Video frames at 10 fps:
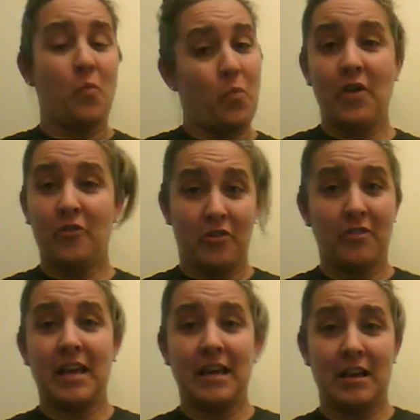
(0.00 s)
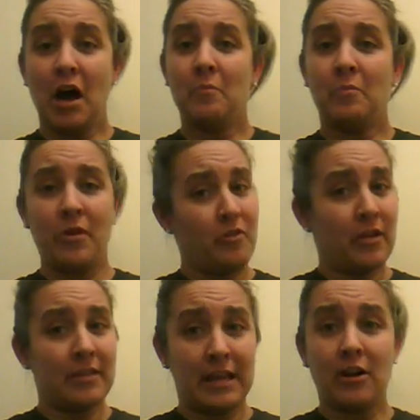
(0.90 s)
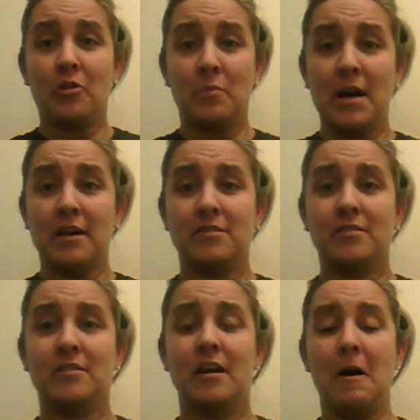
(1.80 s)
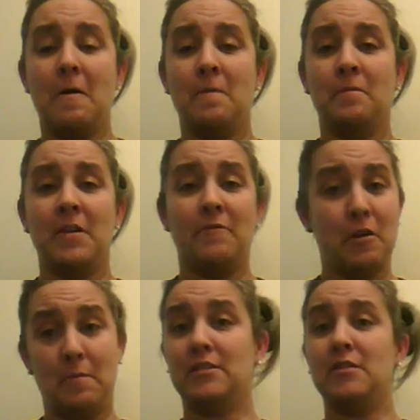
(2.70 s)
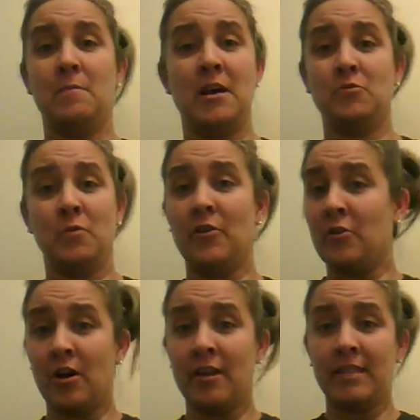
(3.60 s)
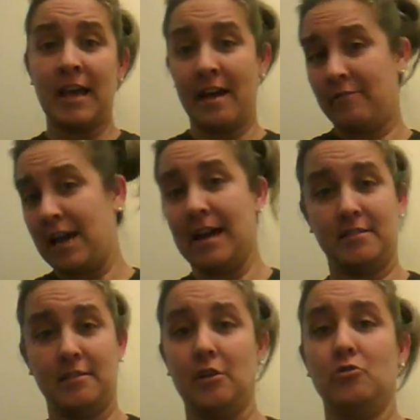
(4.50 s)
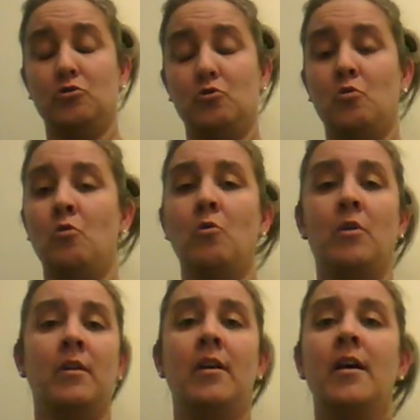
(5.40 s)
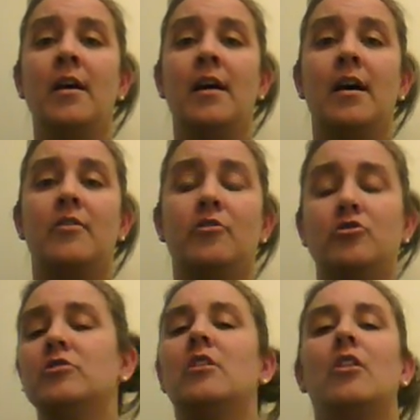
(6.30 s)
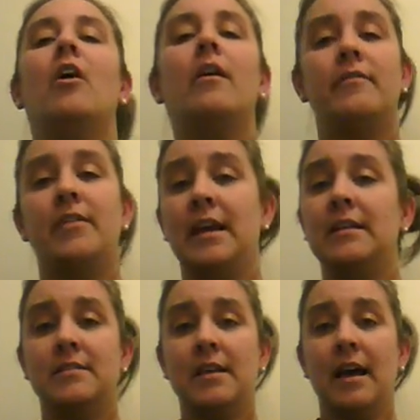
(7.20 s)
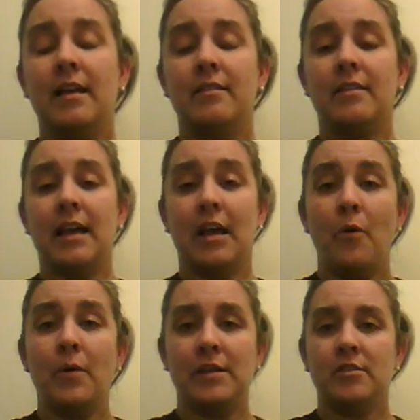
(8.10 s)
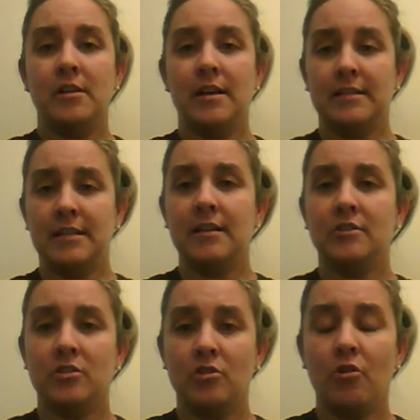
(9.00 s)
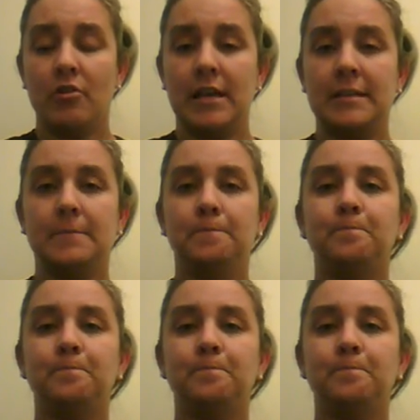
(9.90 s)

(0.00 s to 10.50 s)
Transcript: whether or not they get up, whether or not they get on the bus, if they miss the bus, whether or not they have gas to get to school. And there's just a lot of things that go into attendance and tardies.